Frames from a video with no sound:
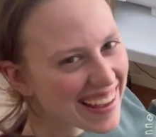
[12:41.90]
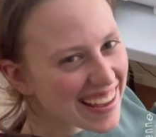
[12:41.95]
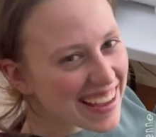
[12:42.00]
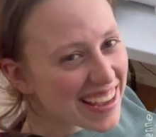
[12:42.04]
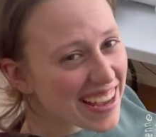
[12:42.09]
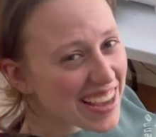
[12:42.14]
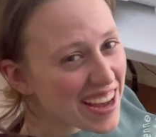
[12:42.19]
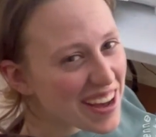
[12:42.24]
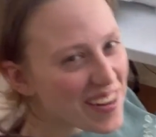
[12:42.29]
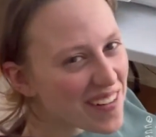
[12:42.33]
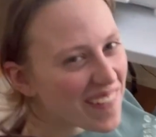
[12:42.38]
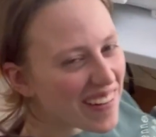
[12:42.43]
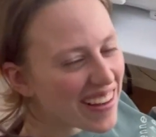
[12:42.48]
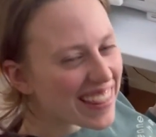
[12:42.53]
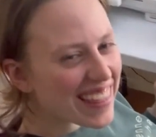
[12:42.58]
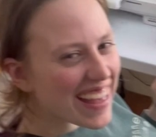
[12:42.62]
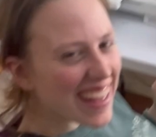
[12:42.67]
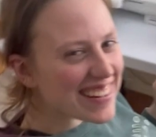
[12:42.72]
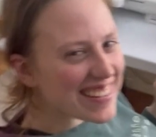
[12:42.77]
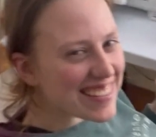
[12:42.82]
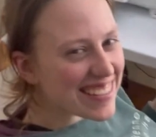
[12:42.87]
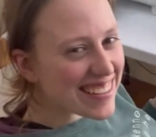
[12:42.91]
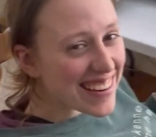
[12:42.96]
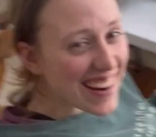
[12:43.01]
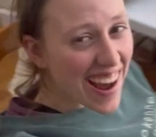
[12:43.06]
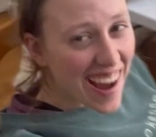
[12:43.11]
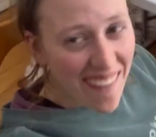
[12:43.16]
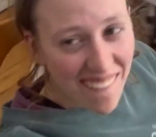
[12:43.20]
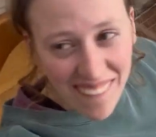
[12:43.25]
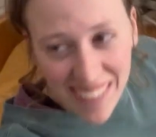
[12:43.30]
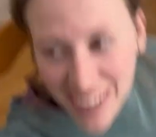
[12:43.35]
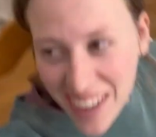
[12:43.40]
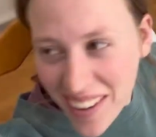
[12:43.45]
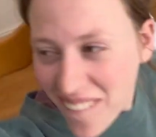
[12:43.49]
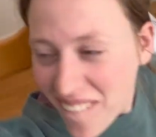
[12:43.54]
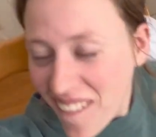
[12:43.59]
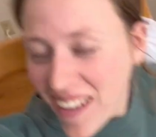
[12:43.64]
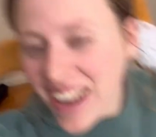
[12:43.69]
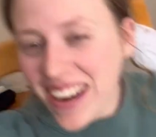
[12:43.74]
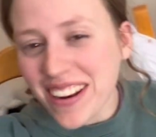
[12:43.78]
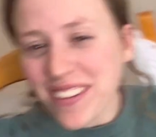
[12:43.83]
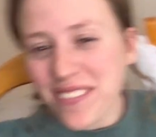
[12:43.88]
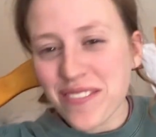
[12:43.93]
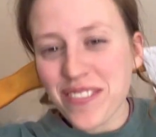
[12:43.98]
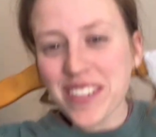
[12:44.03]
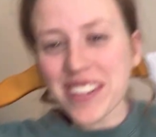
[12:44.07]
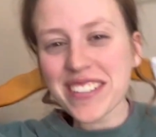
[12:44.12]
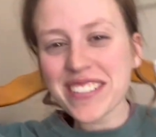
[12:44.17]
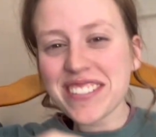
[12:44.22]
Ew, that's not what I wanted for a